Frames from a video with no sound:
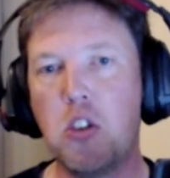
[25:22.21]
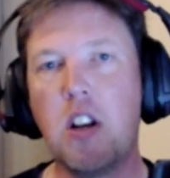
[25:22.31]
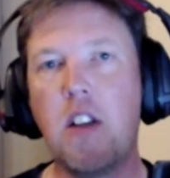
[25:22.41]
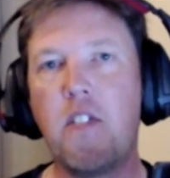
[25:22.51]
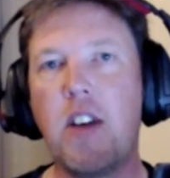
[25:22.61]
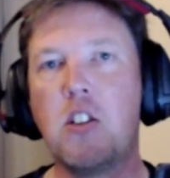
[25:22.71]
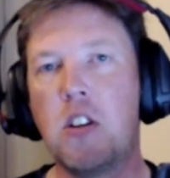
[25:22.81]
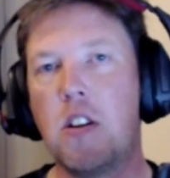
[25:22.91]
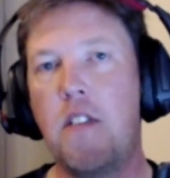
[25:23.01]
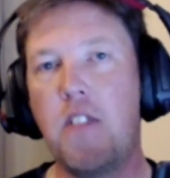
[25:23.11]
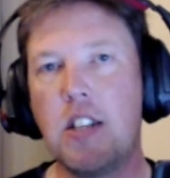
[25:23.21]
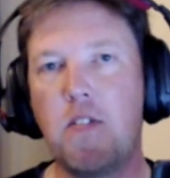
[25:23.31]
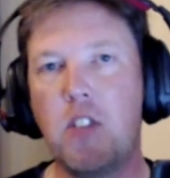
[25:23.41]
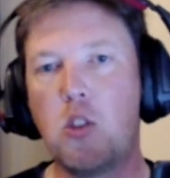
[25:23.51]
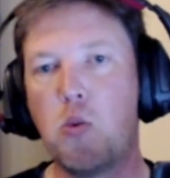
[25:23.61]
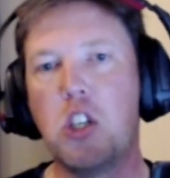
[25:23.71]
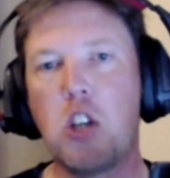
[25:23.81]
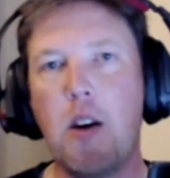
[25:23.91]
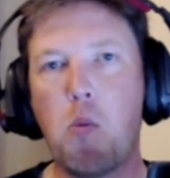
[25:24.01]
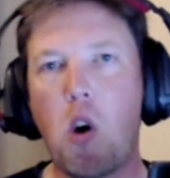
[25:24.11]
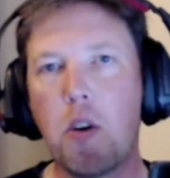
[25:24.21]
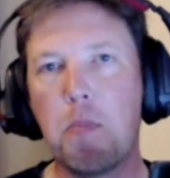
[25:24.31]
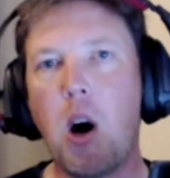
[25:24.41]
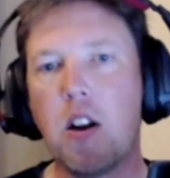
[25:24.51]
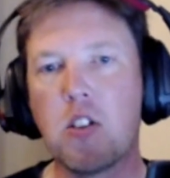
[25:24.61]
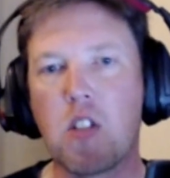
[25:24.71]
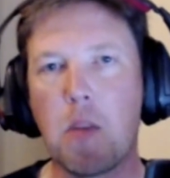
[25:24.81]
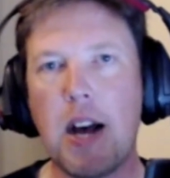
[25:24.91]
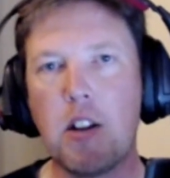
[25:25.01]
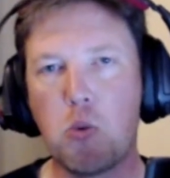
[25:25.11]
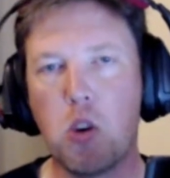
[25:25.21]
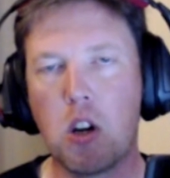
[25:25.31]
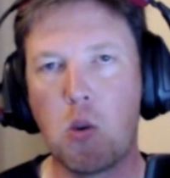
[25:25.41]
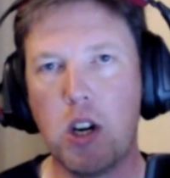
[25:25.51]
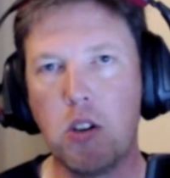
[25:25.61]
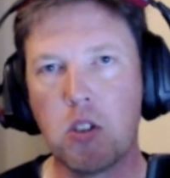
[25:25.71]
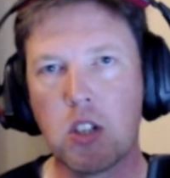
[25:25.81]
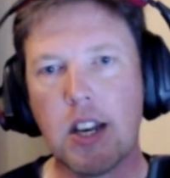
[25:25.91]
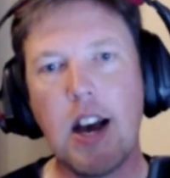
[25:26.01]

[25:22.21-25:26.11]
You can effectively switch out one part of the patchwork quilt